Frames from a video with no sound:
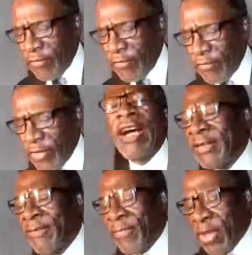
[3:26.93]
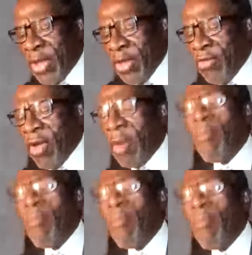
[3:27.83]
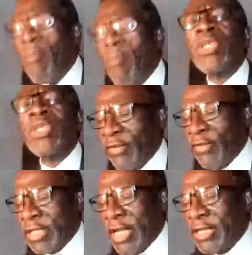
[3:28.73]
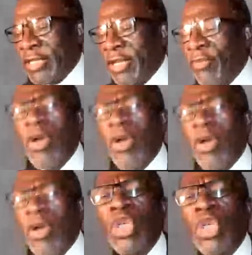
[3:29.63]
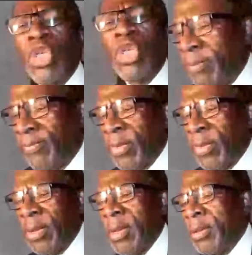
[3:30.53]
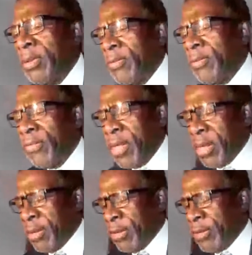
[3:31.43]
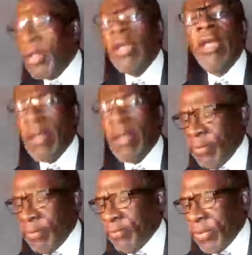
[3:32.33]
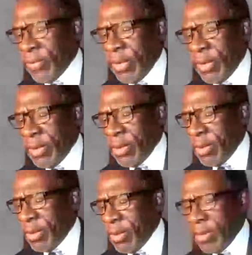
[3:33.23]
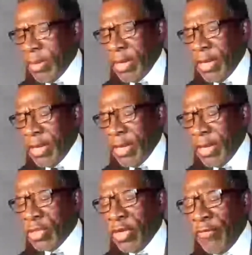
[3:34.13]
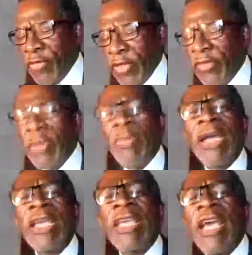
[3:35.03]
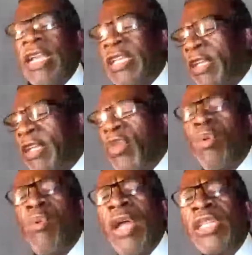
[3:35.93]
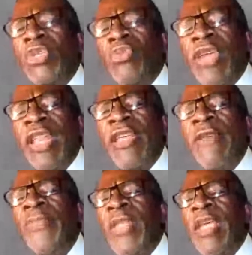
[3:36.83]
give us stars, you are most welcome to give us stars. If you want to join, some of the things are happening, especially on the border. Sorry for the feedback. And if you want to really